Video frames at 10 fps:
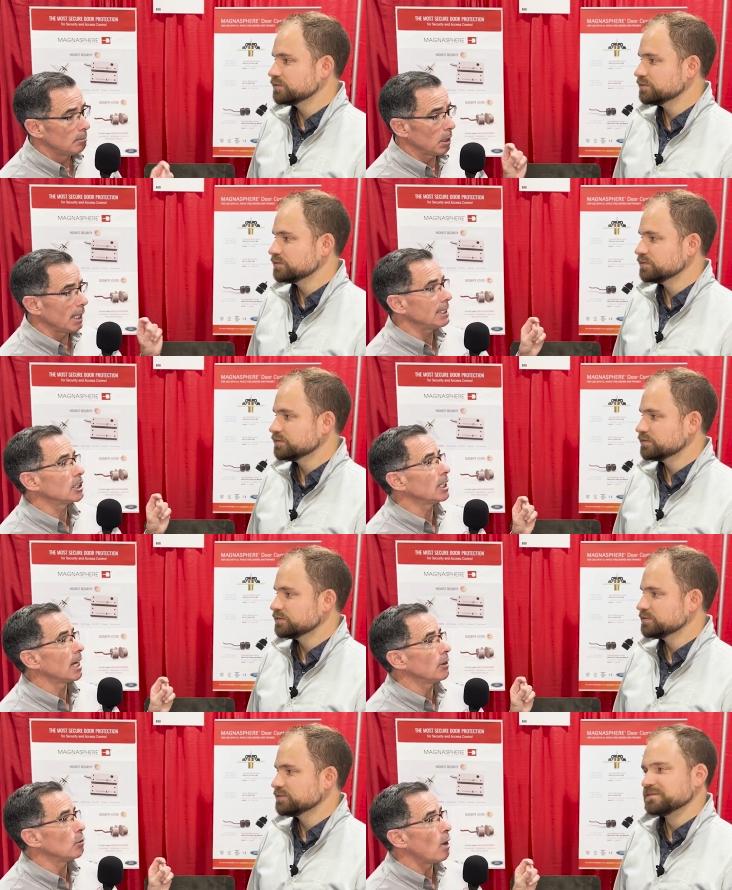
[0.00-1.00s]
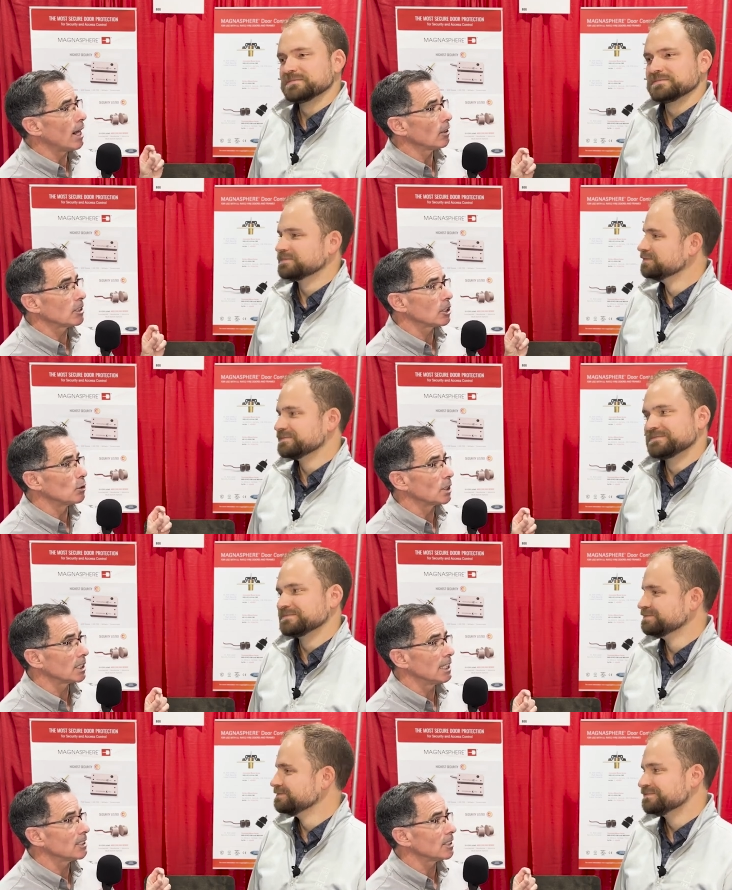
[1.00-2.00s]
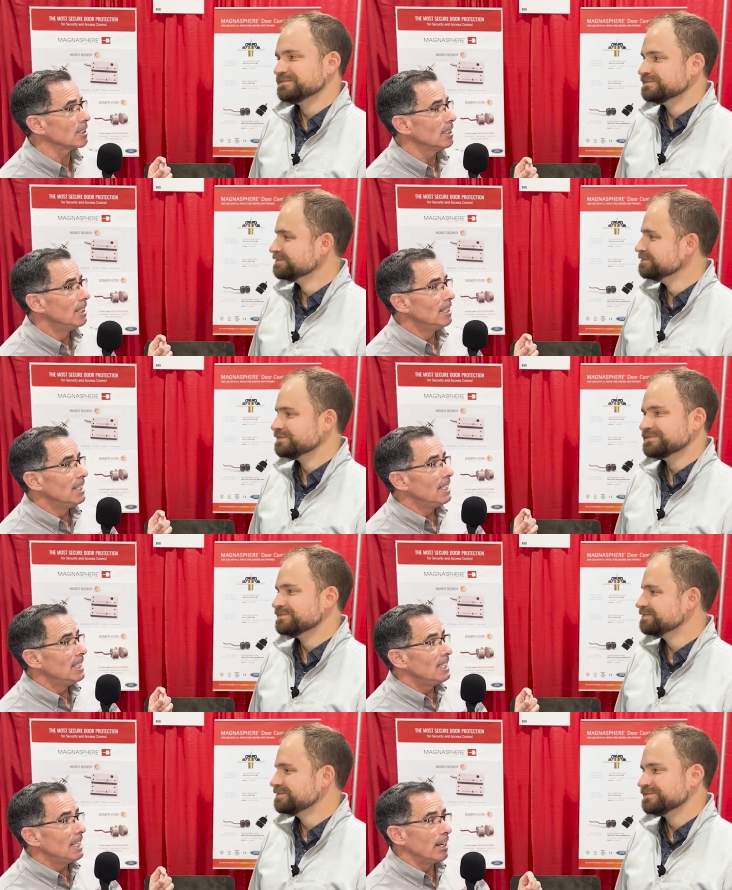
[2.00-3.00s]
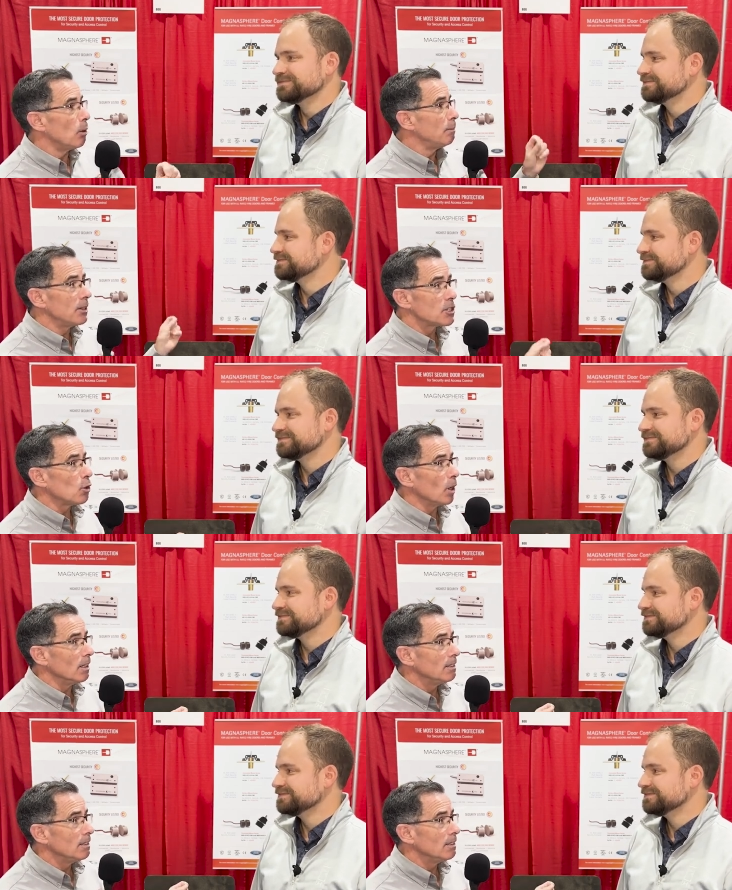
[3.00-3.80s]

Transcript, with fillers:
Speaker 1: placed it on the wireless door sensor, and opened the door,